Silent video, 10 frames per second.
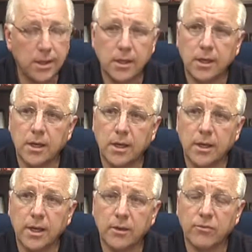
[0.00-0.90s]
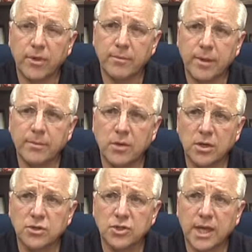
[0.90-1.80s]
I don't think people
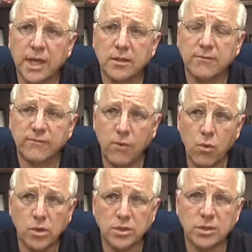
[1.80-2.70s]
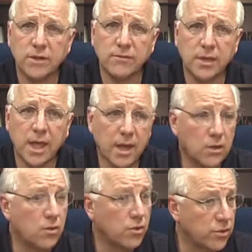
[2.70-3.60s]
understand the force of a
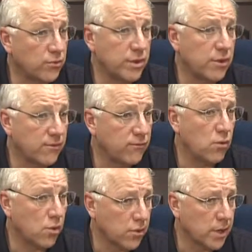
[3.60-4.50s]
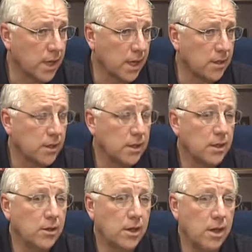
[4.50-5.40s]
Category 3 or 4 hurricane.
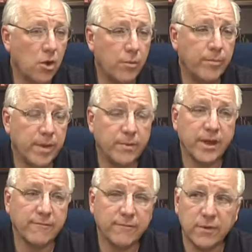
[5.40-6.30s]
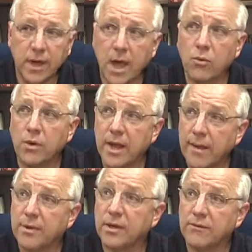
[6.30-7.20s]
I hope people haven't forgot what
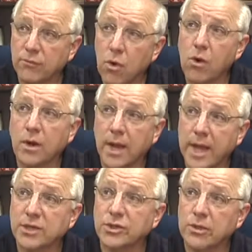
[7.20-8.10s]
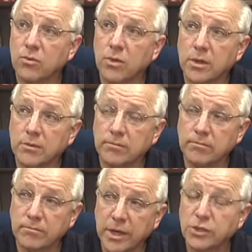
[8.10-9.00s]
happened in Florida last year and what a
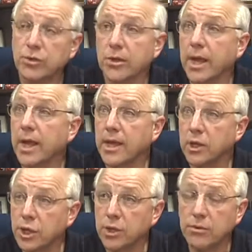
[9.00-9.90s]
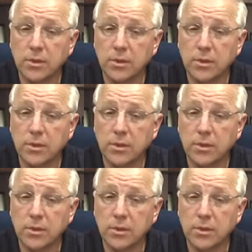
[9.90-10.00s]
major hurricane can do.